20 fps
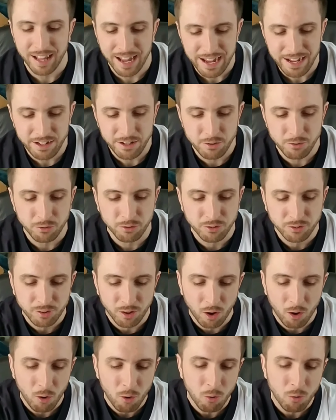Thank you
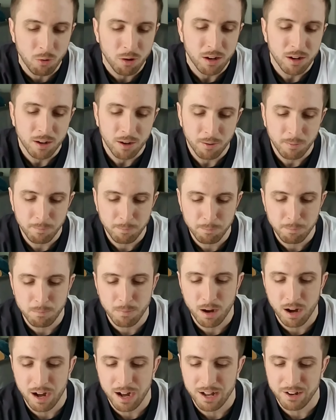so
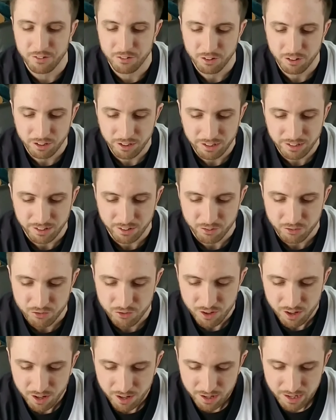much. Look at this.
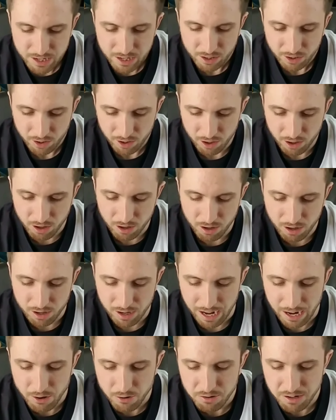
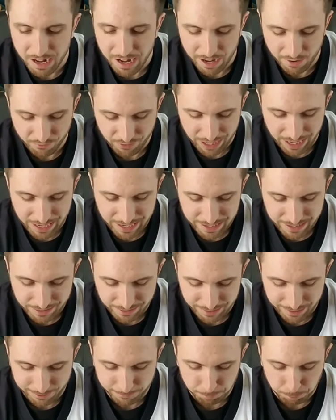Oh, I do not have any
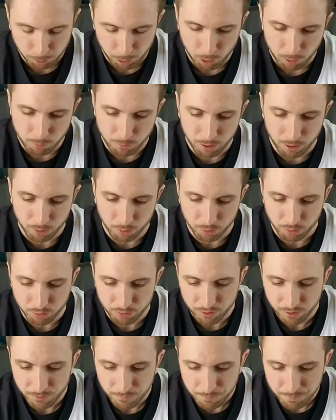of these
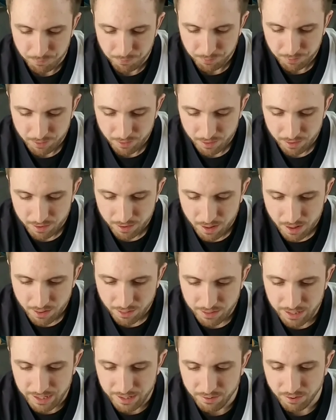promos.
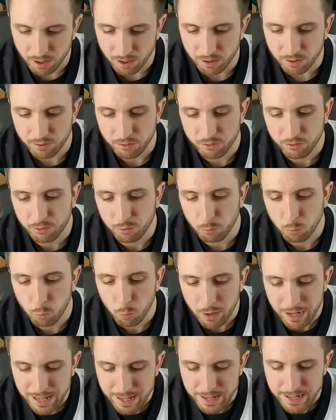These are
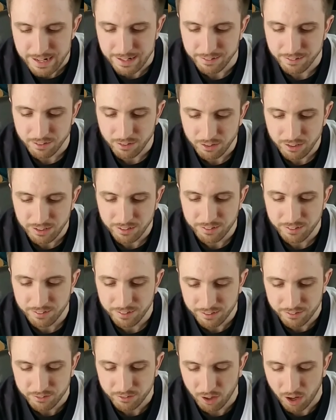sweet. Look at
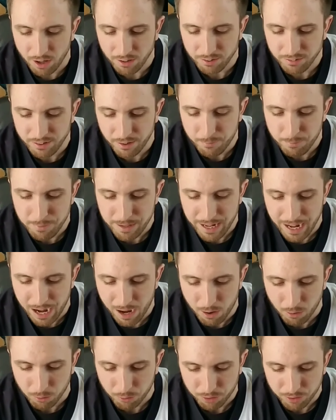this exhausted
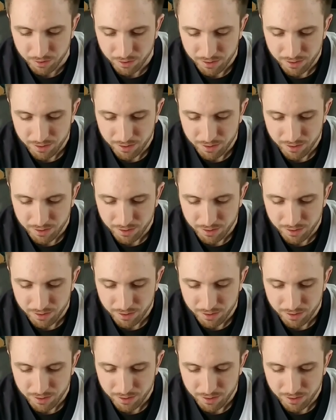Meowth.